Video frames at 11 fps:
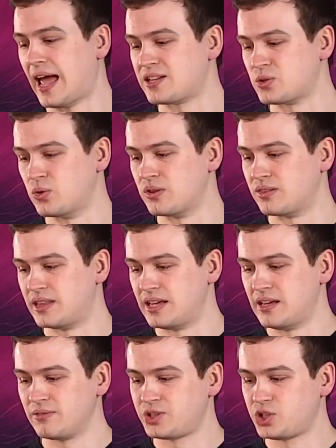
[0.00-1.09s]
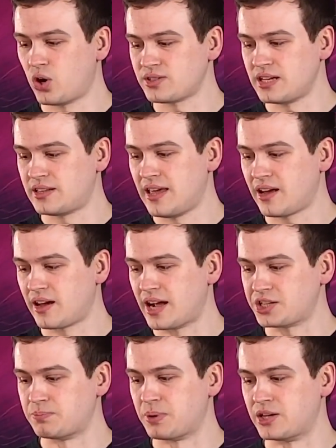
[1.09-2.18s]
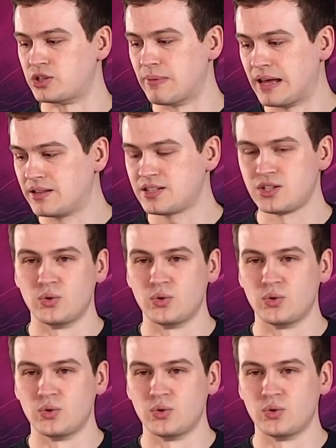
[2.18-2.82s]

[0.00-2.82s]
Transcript: So the shots that you take are actually pretty tremendous.